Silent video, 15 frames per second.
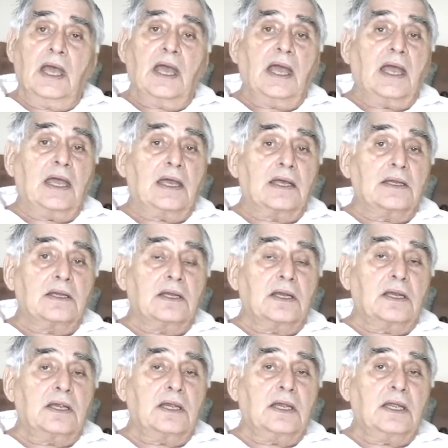
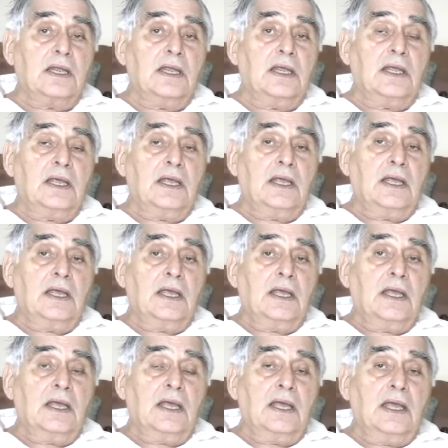and
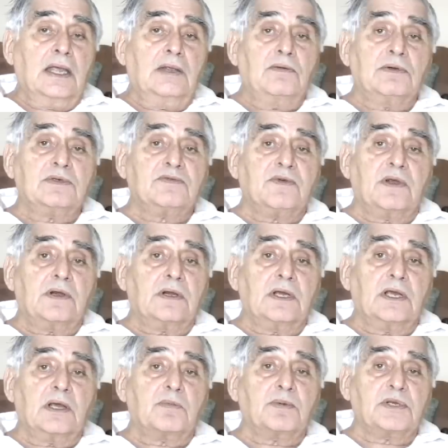he was very
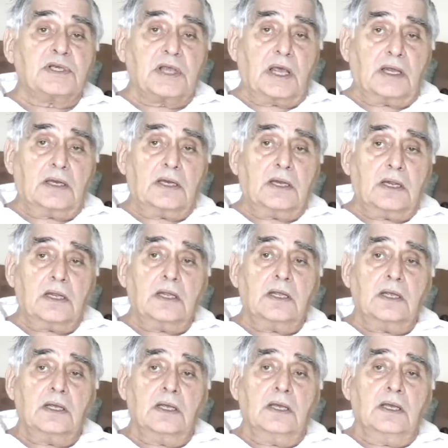upset.
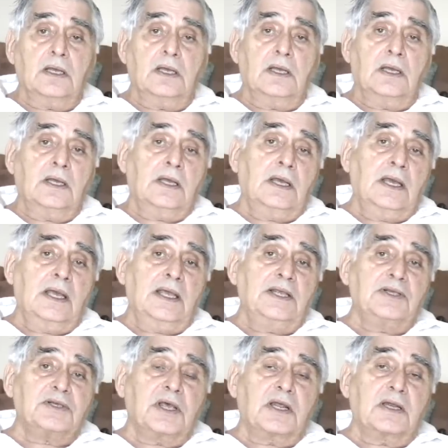He
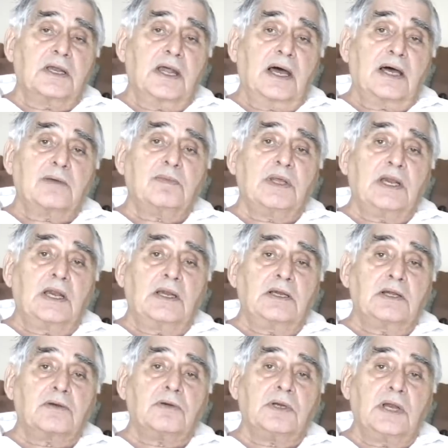said, "I'm an
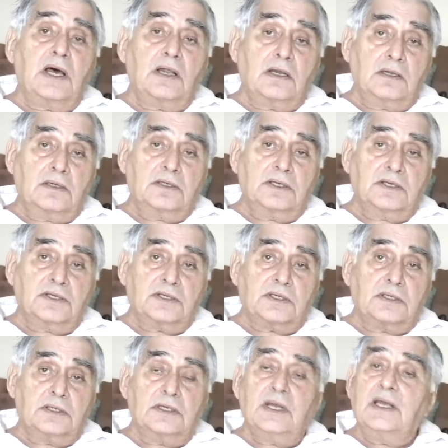
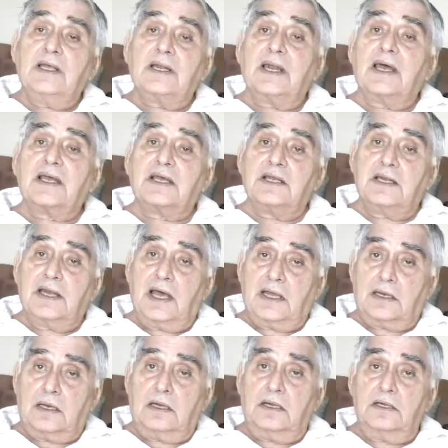endocrinologist and I
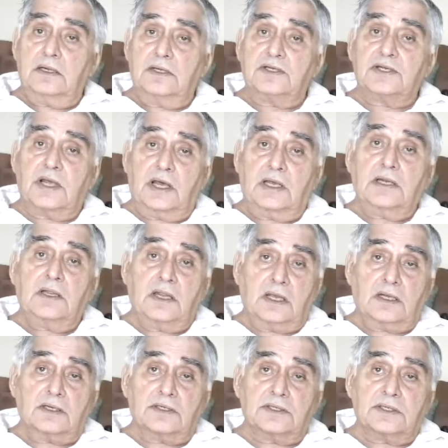cannot sign
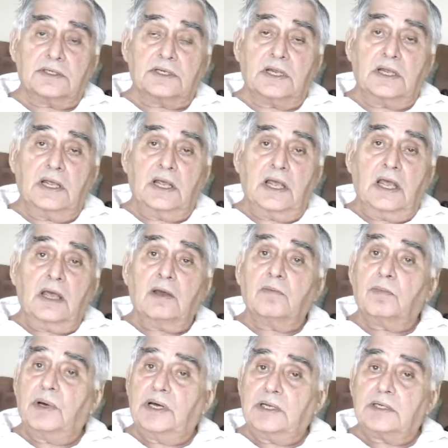this,
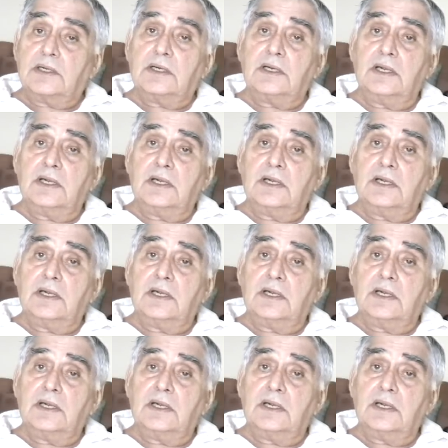but